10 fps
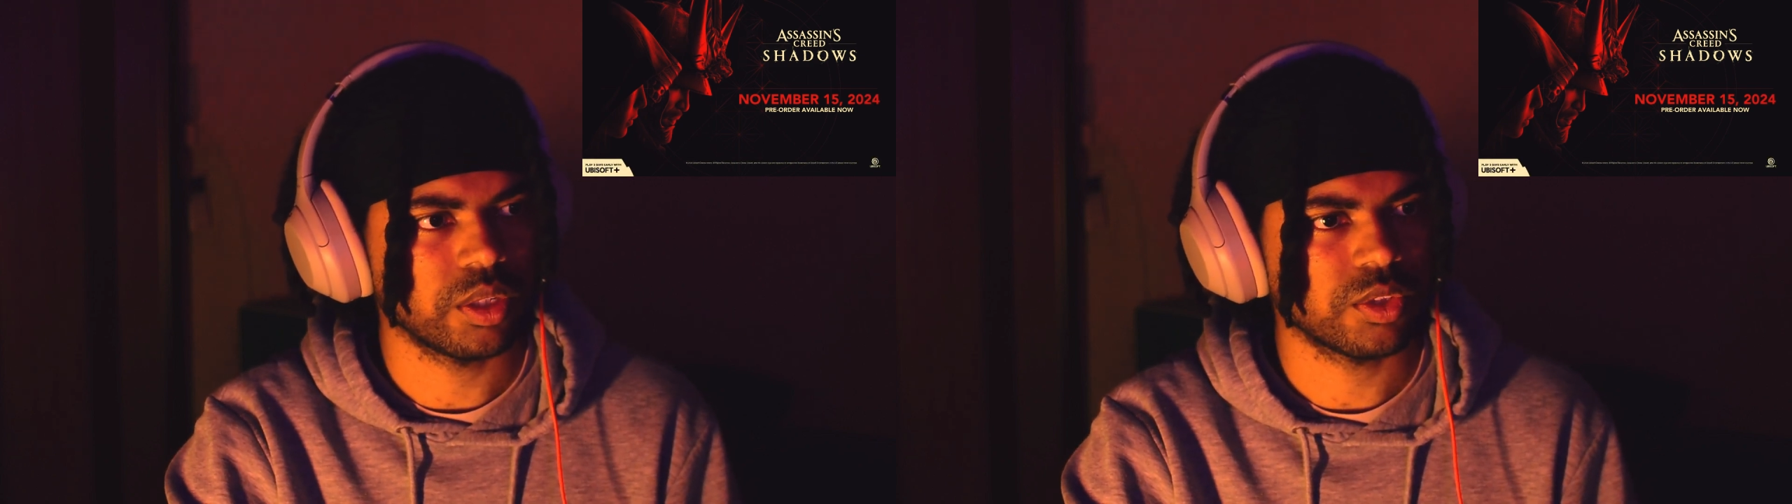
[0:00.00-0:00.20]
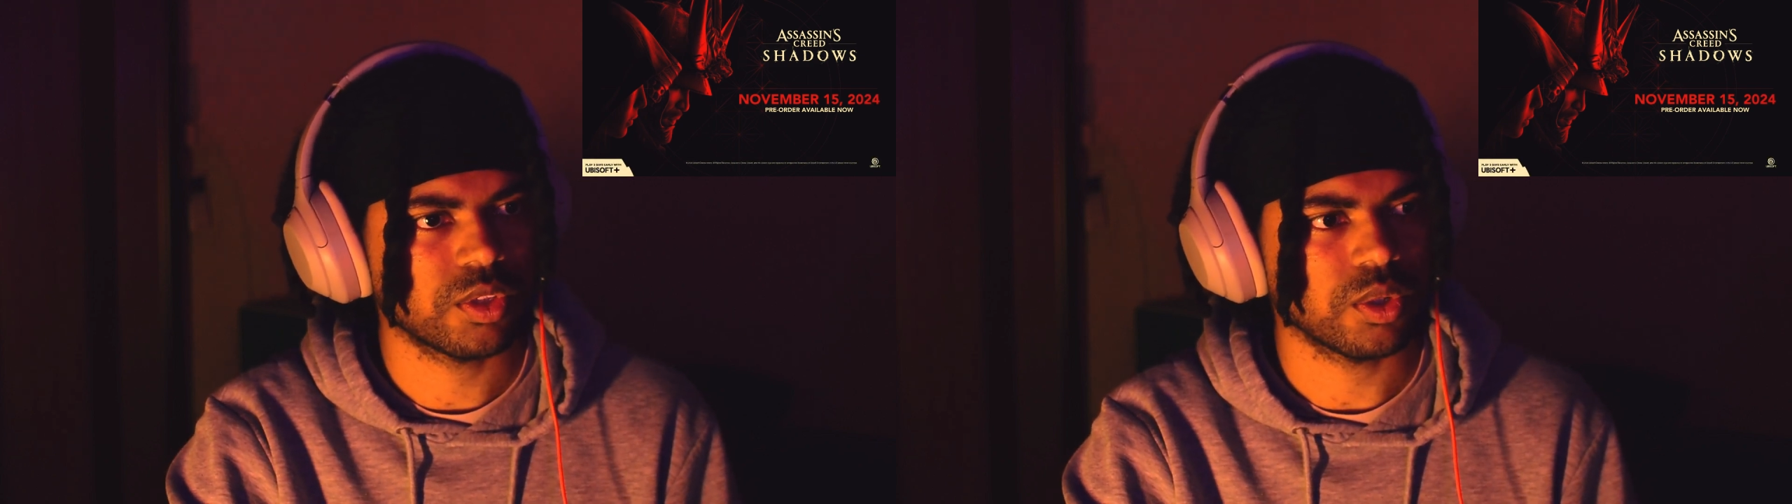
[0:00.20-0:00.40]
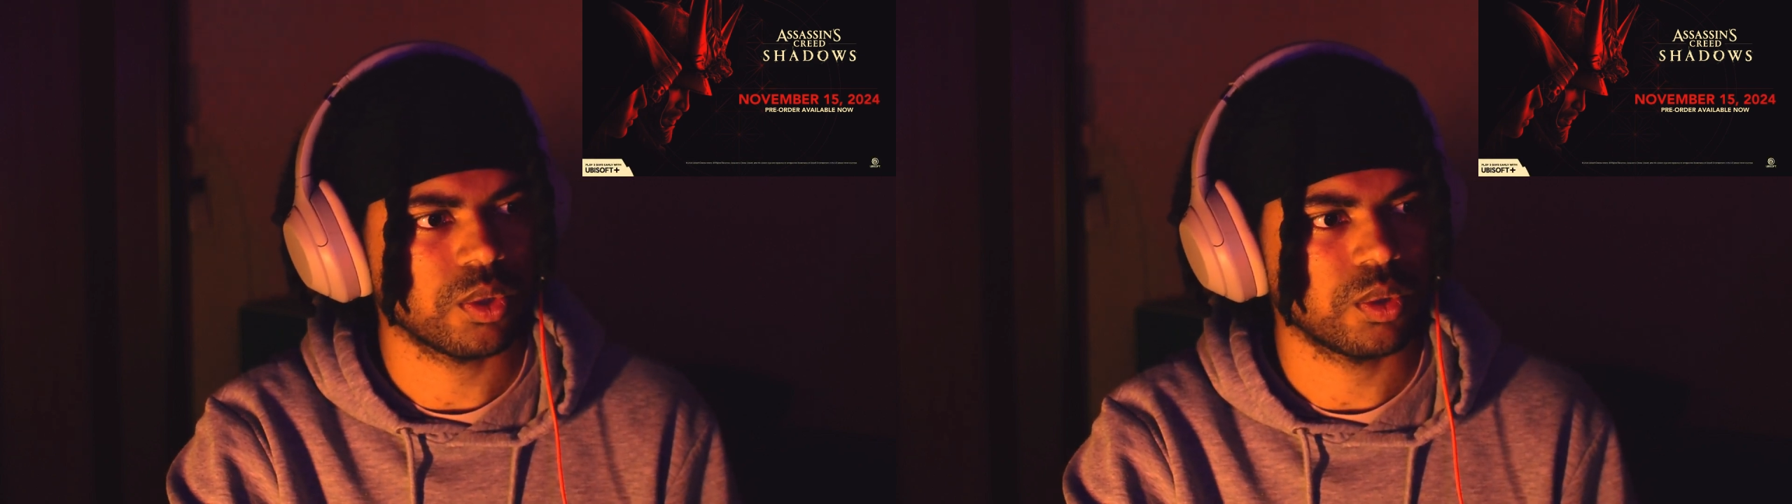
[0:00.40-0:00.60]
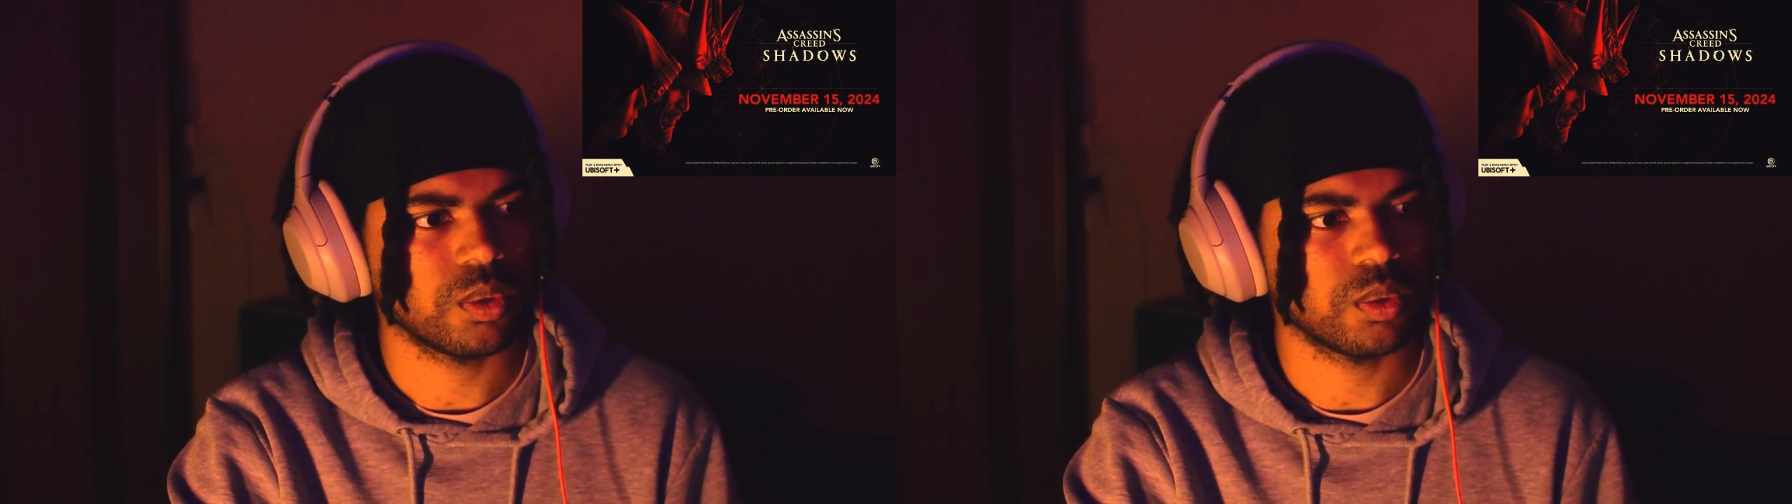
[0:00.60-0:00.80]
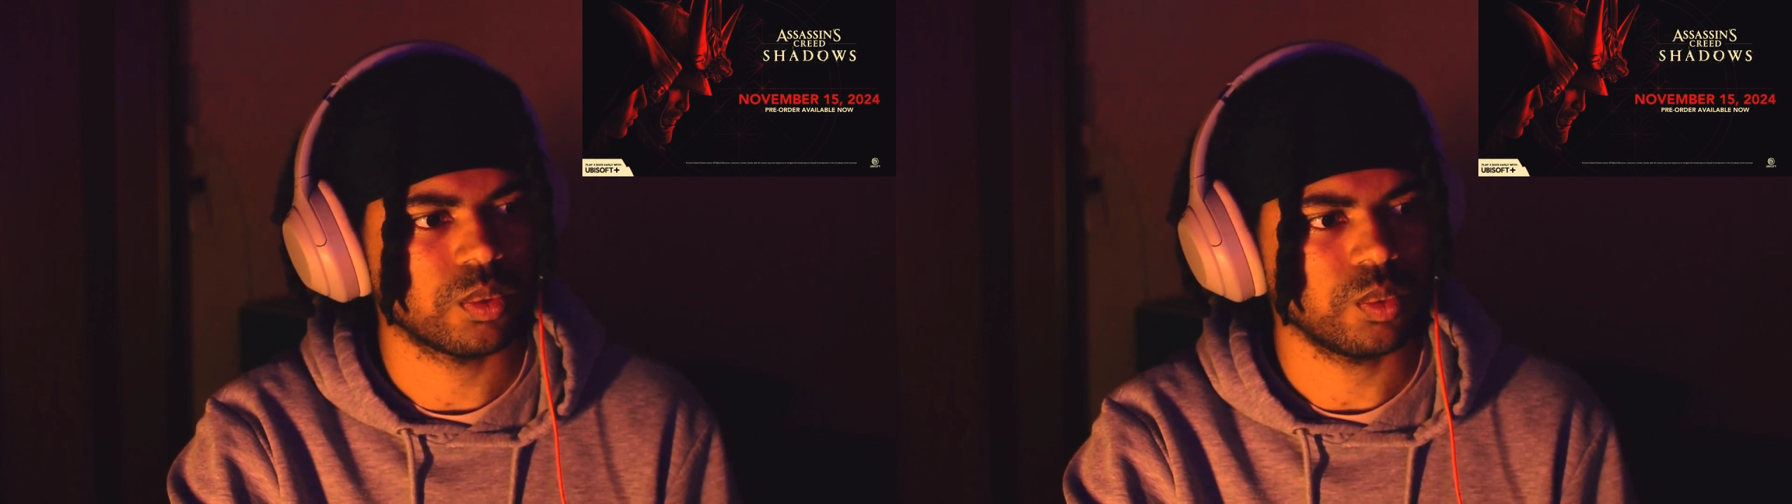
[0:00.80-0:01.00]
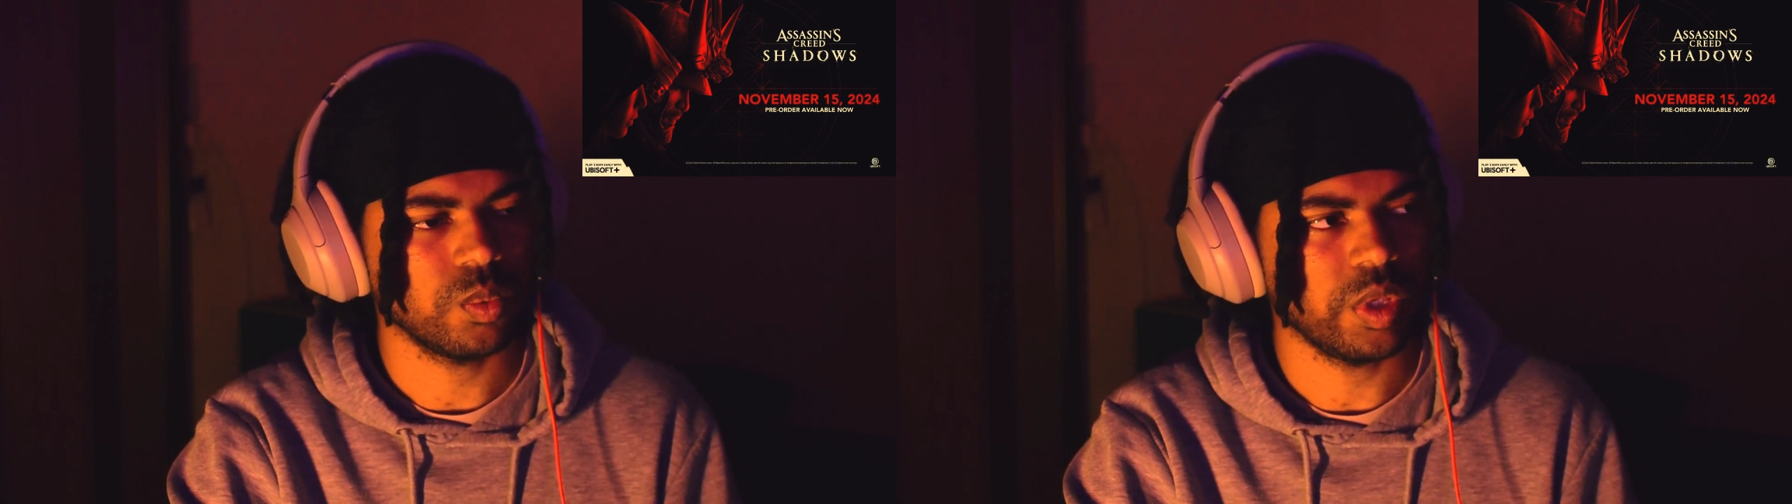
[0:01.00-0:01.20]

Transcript: So